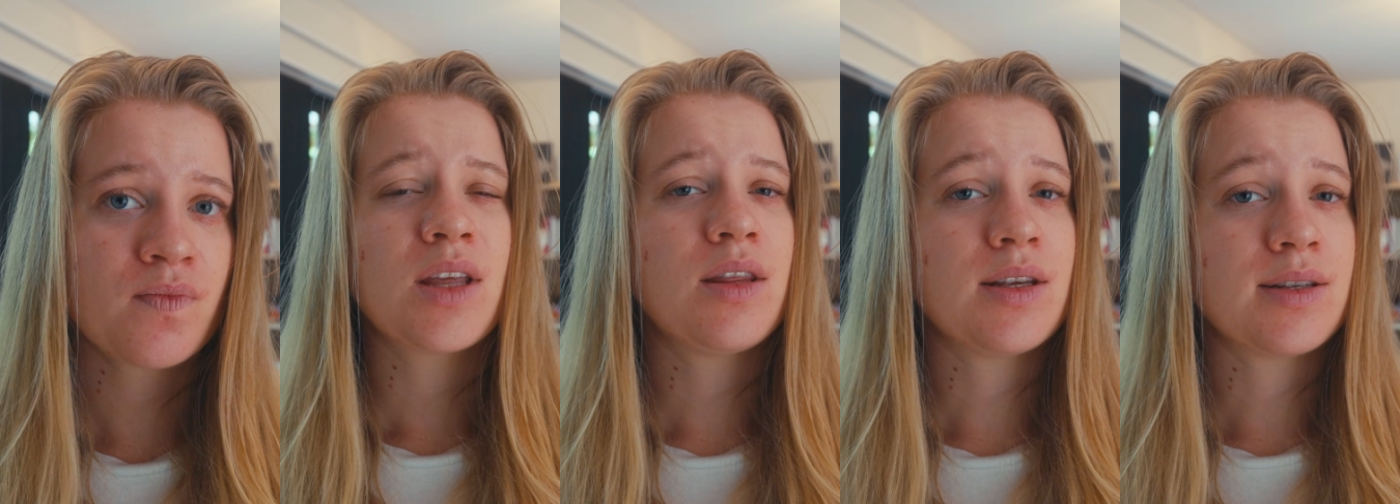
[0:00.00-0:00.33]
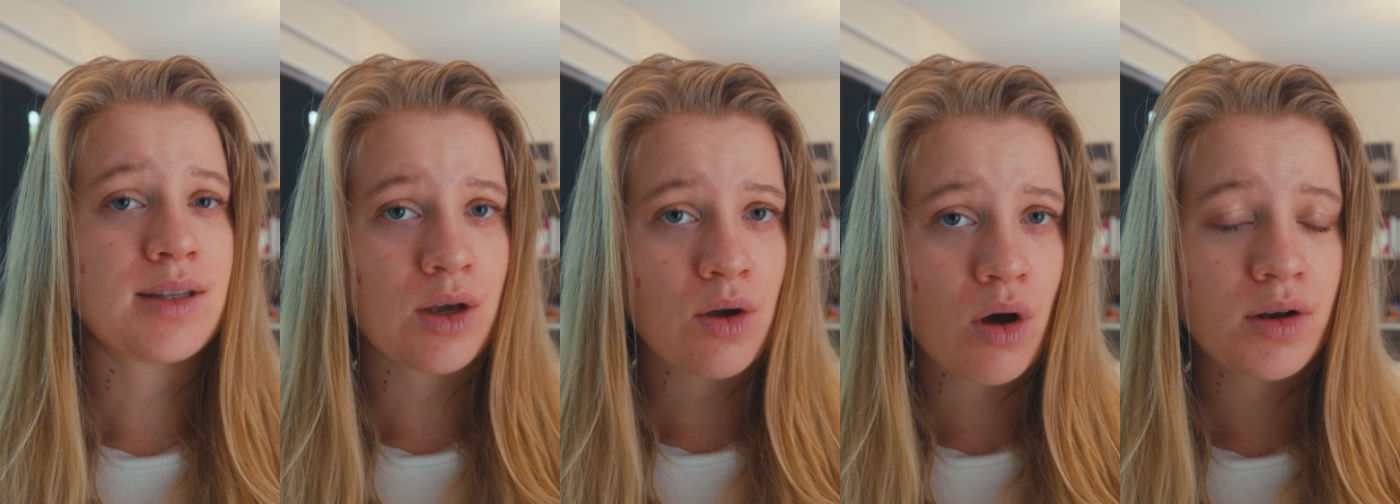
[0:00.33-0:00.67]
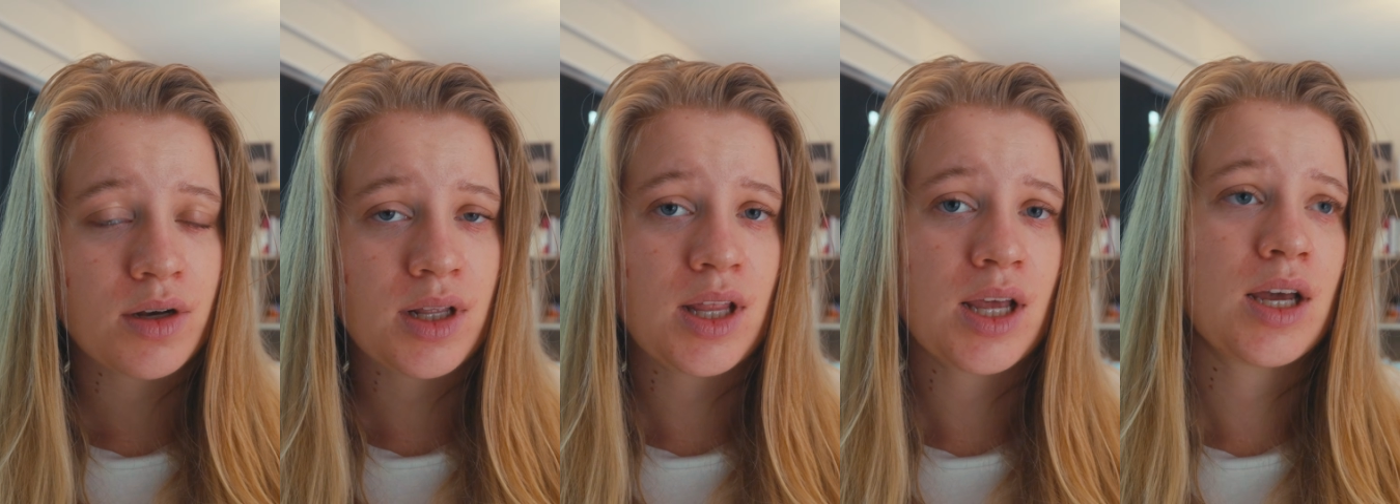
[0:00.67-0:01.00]
there's the
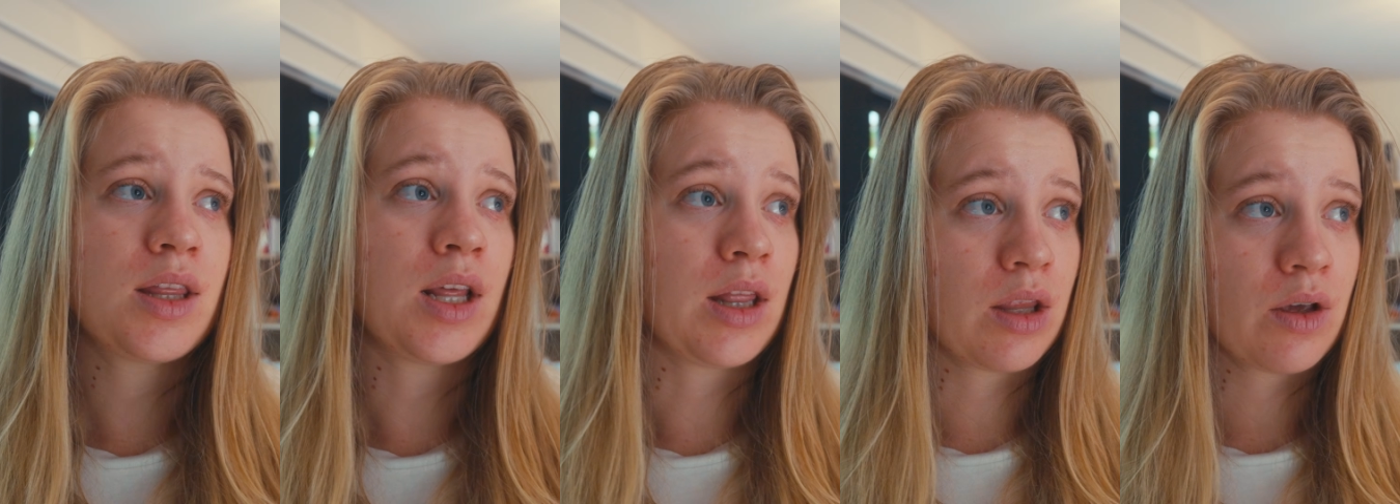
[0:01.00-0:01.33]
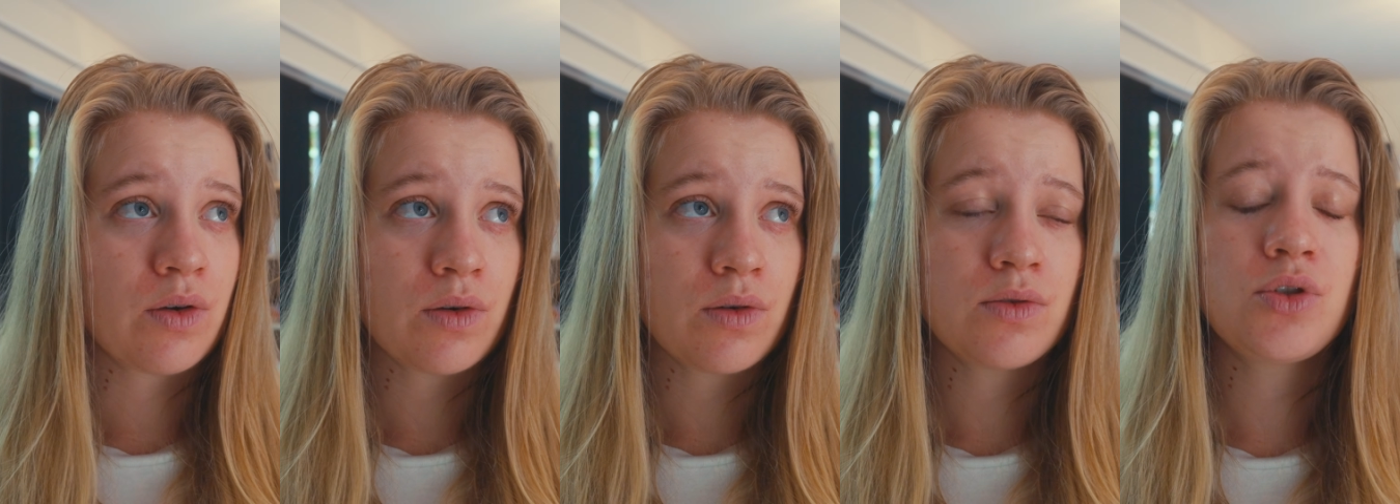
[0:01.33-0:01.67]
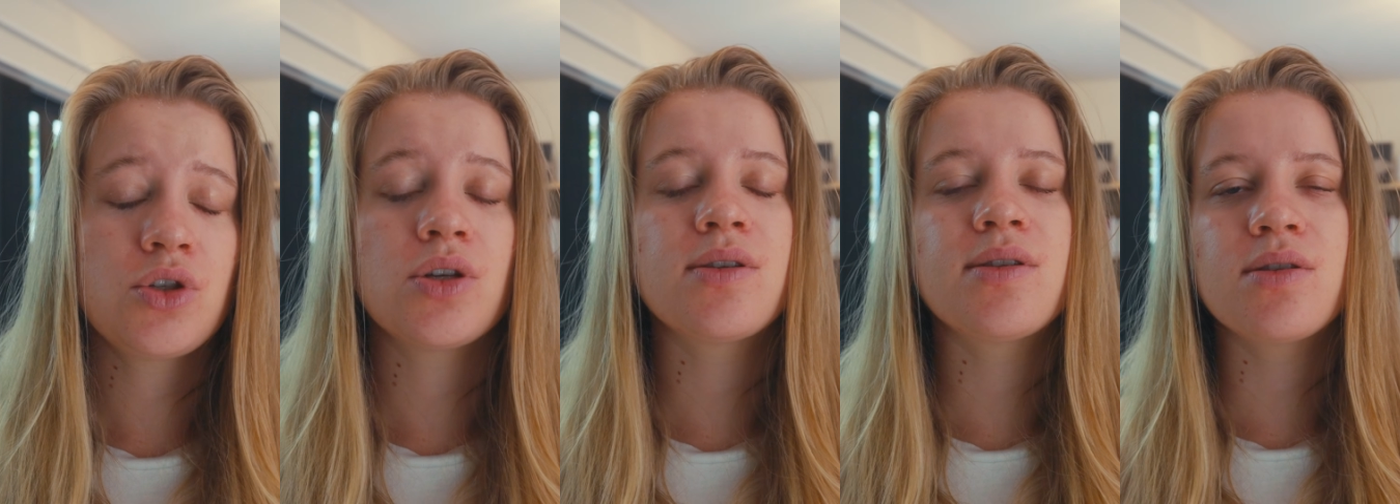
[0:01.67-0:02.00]
gondola, the
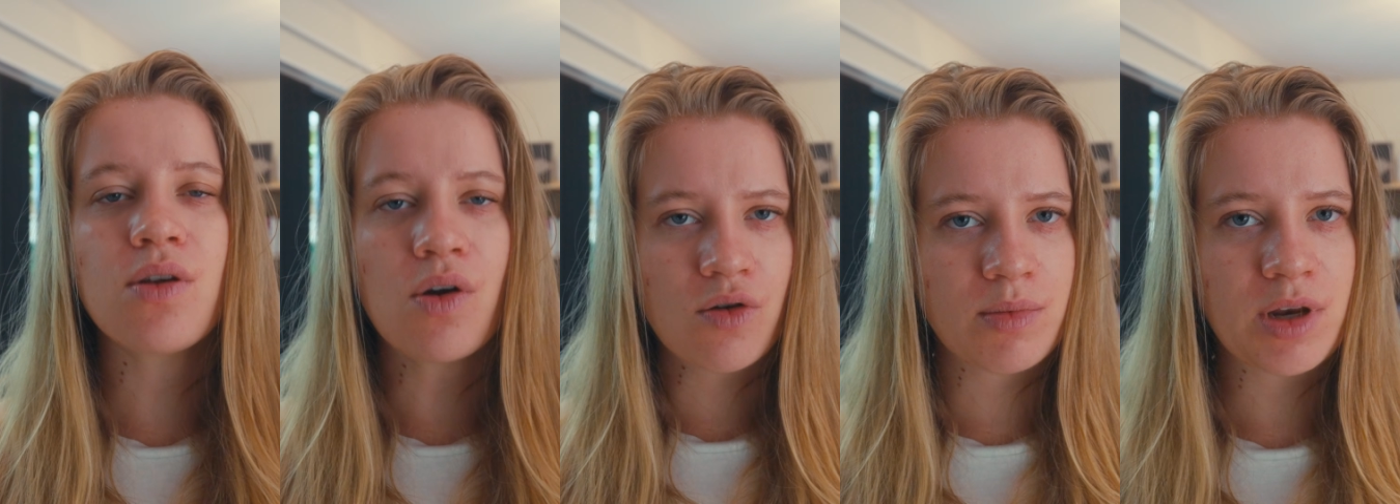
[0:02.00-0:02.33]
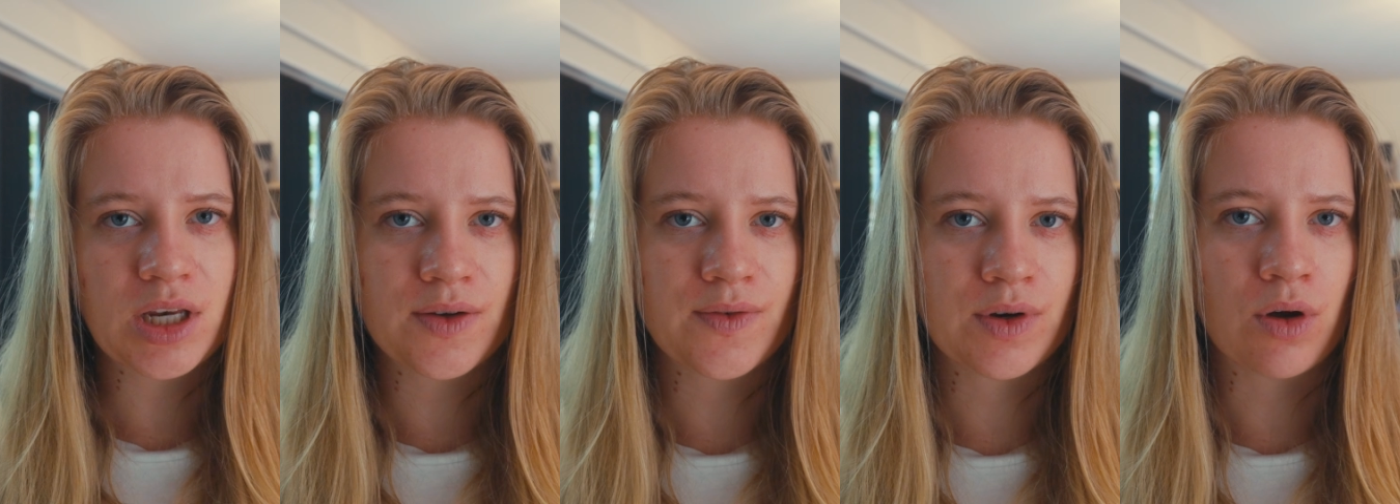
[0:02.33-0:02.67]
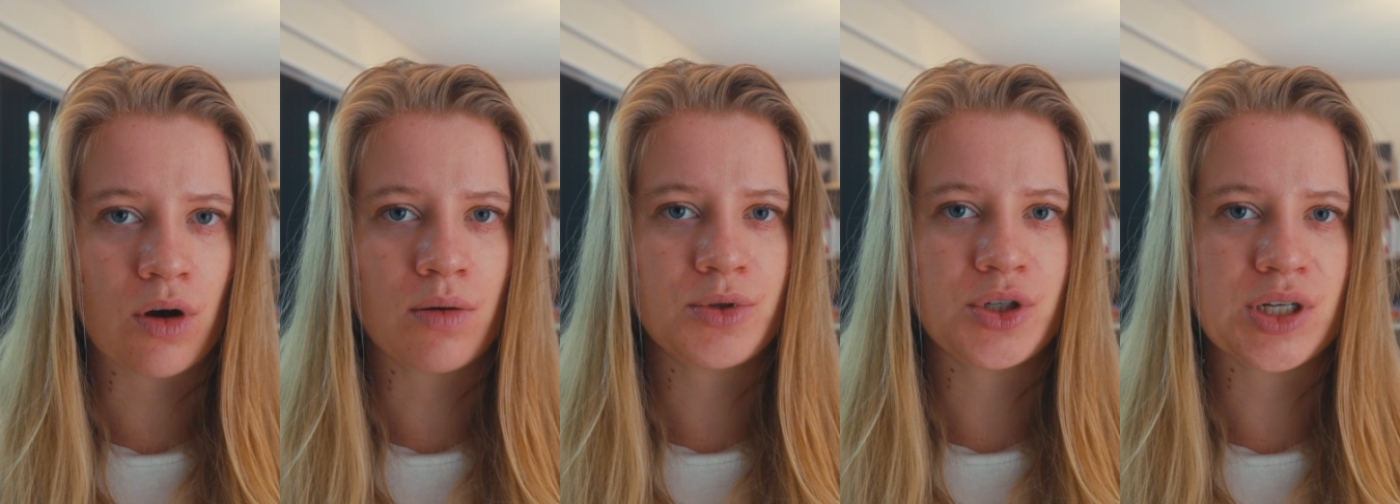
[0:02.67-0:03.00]
luge, so many different
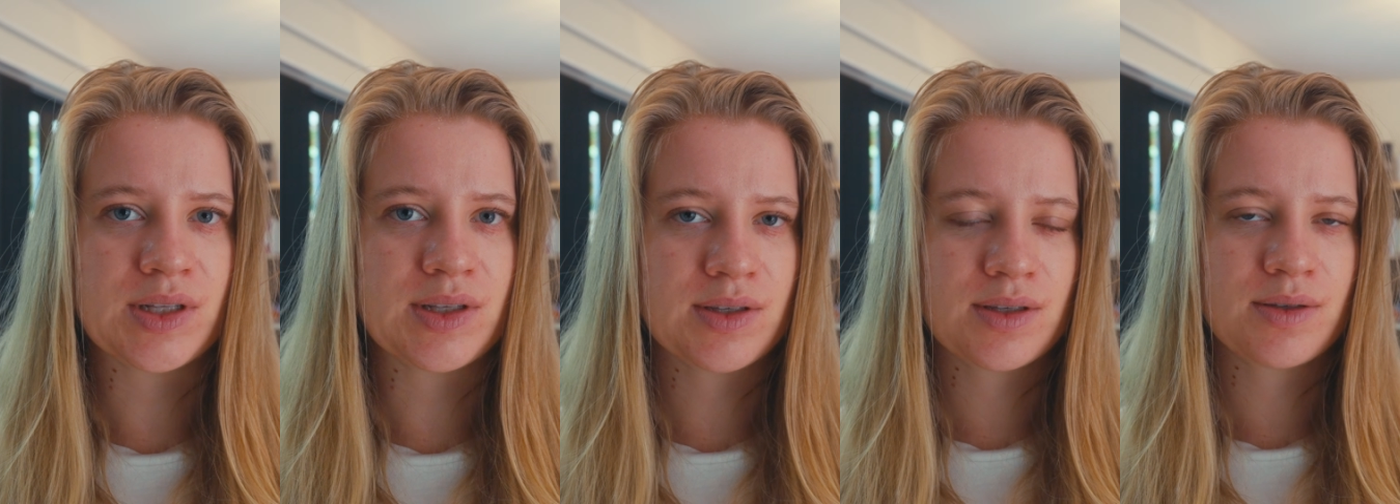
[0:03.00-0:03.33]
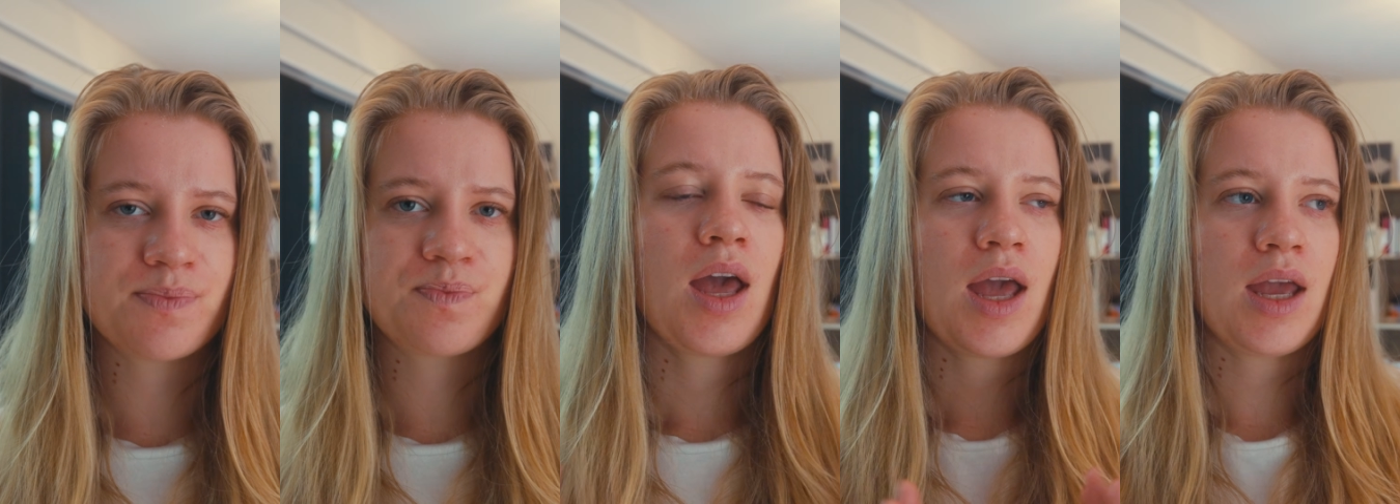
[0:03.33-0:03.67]
options.